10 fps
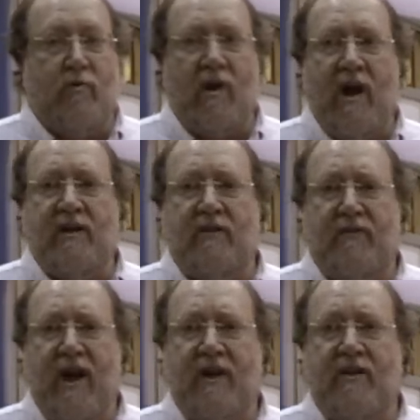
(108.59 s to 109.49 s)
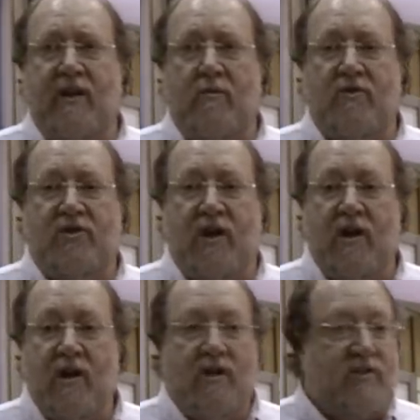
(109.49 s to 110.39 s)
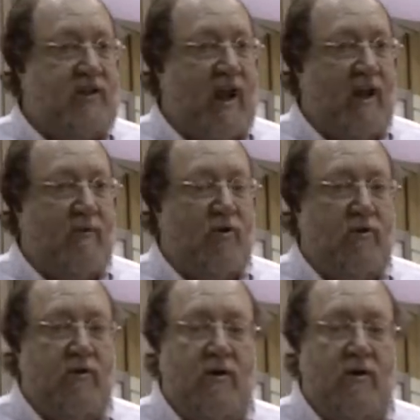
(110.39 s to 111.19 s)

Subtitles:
We liked the fact that it was scalable.